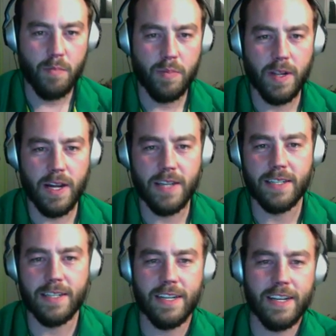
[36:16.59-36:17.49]

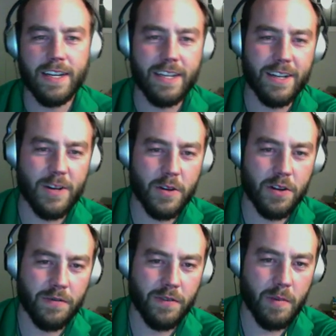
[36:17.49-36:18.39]
plus
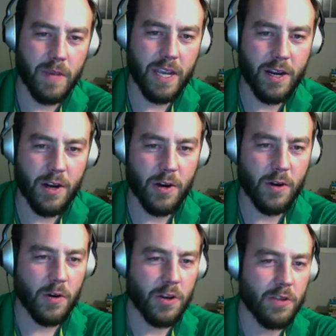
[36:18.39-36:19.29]
you're from here,
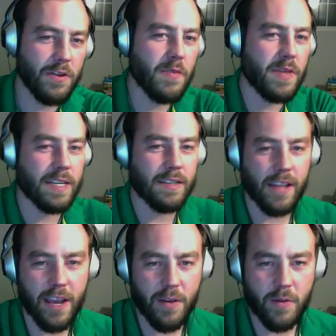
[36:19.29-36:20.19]
or this
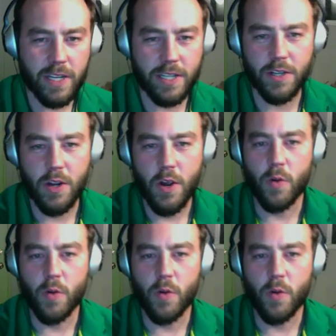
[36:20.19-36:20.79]
language,